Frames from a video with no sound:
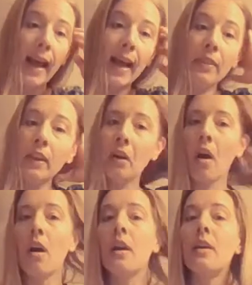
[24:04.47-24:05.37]
And there
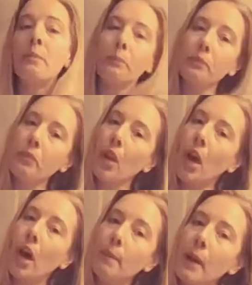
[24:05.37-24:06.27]
are,
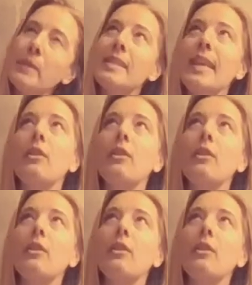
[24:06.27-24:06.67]
I would say,